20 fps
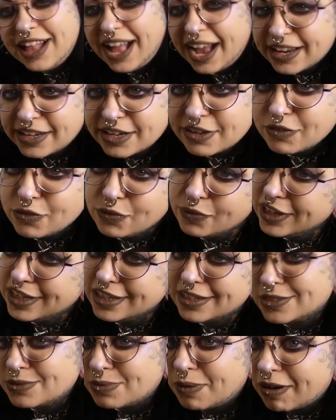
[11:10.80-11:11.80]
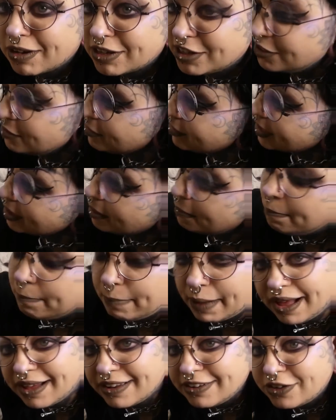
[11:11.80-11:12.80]
I never realised what a cute little
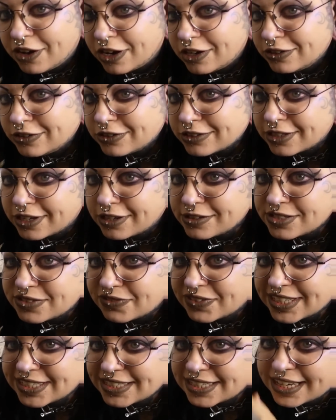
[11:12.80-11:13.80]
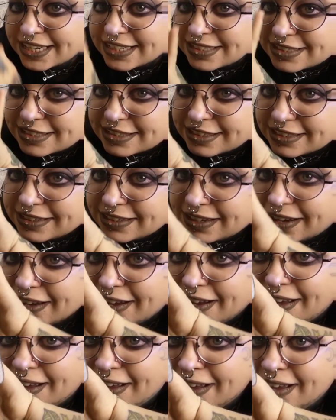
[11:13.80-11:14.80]
button nose Ghostface has. Like,
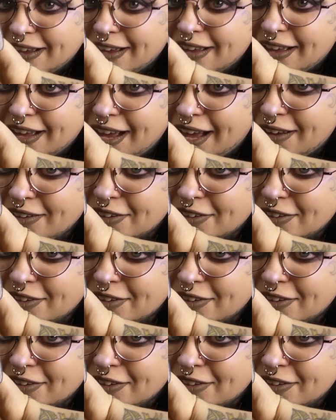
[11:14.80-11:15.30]
how